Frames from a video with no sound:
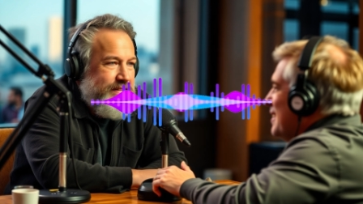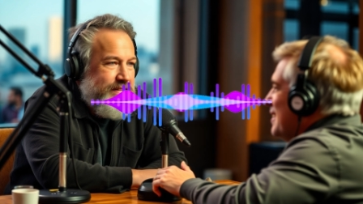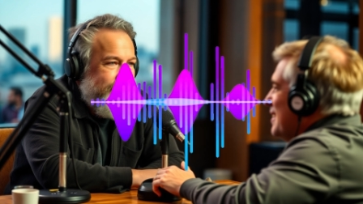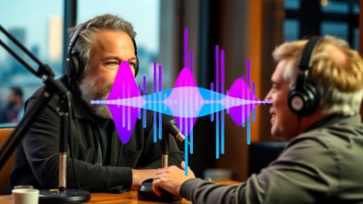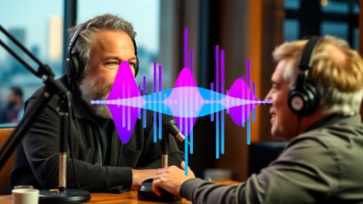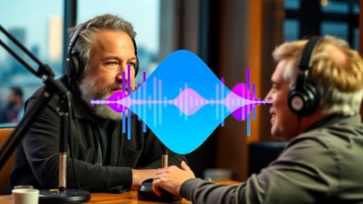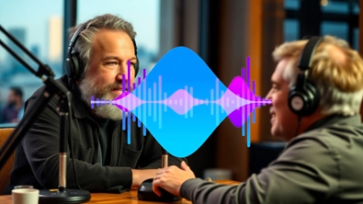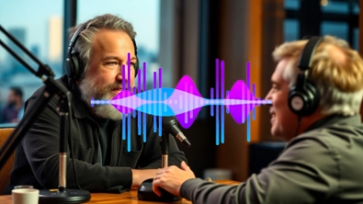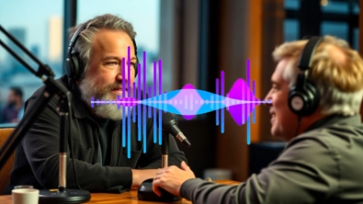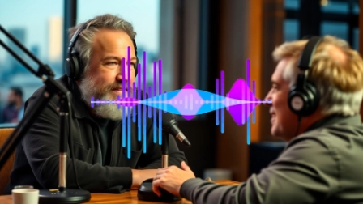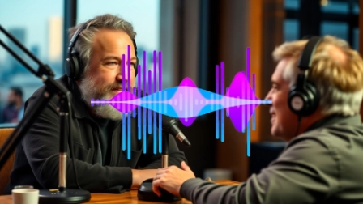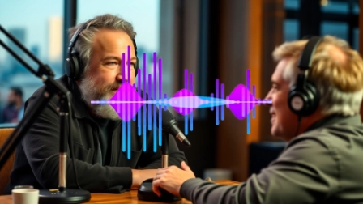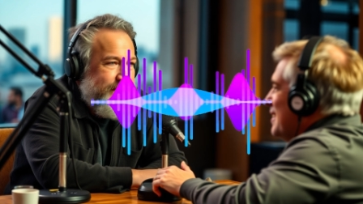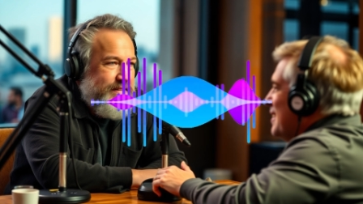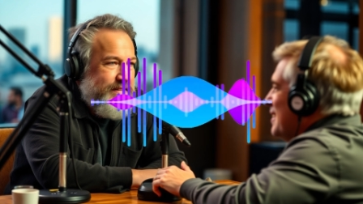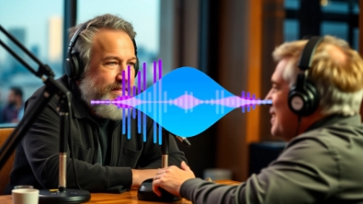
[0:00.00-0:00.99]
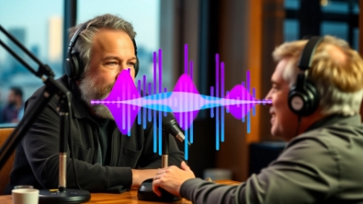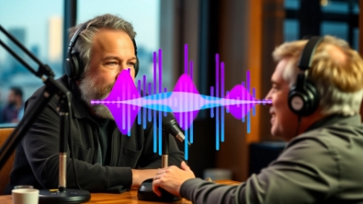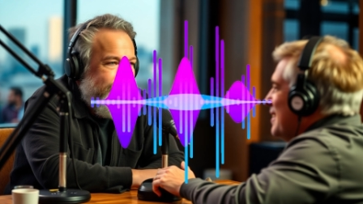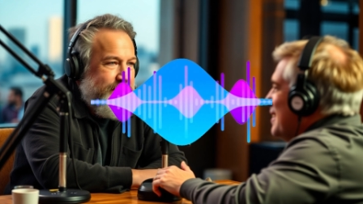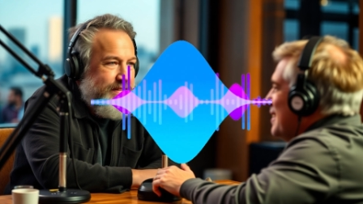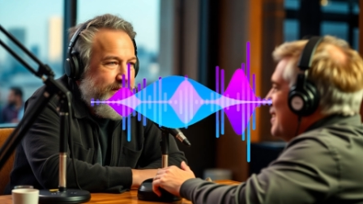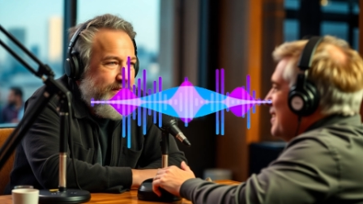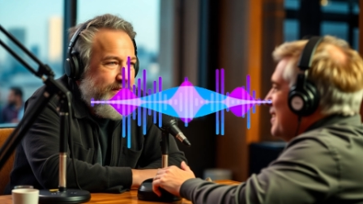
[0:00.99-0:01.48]
from the
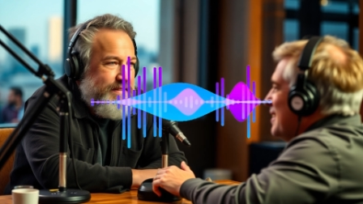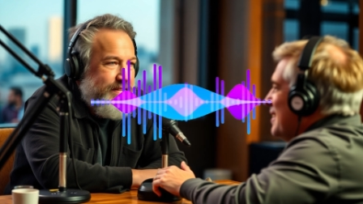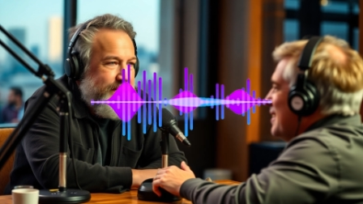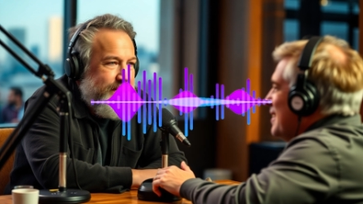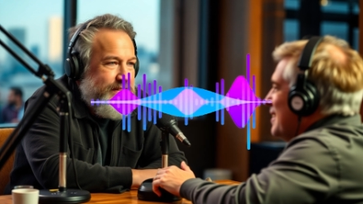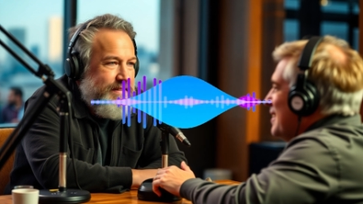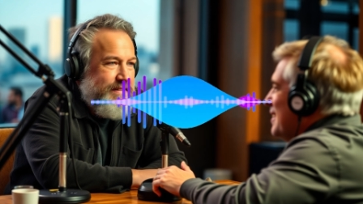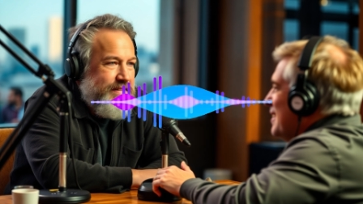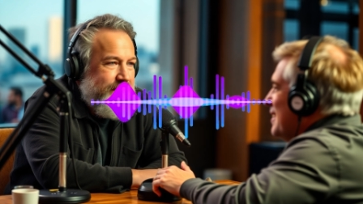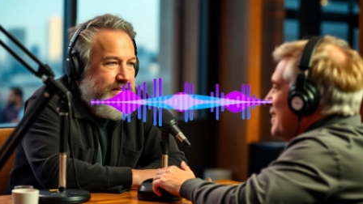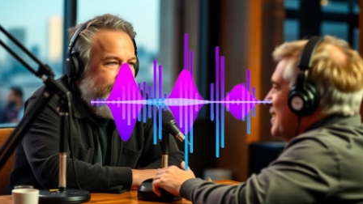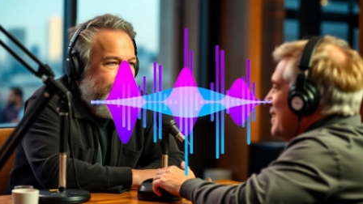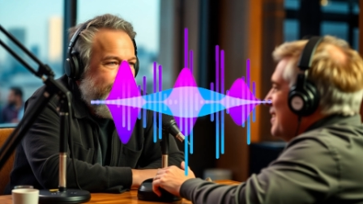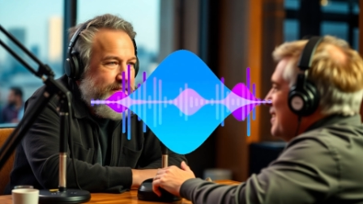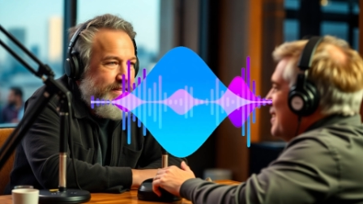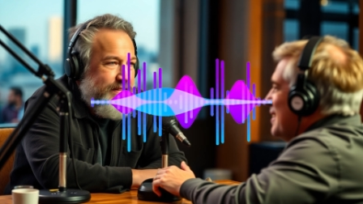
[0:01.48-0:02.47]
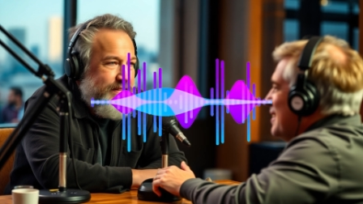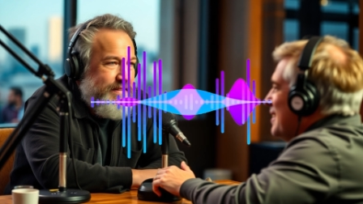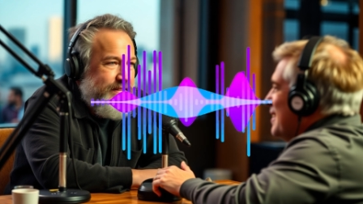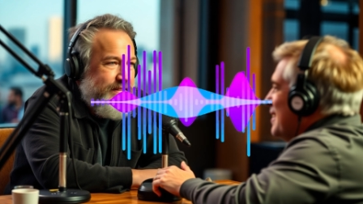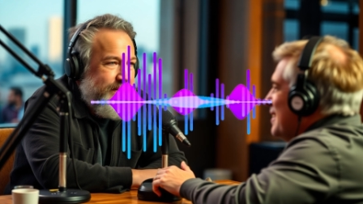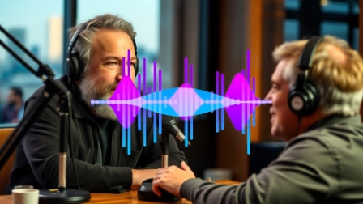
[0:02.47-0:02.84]
movie Searching for Bobby Fischer.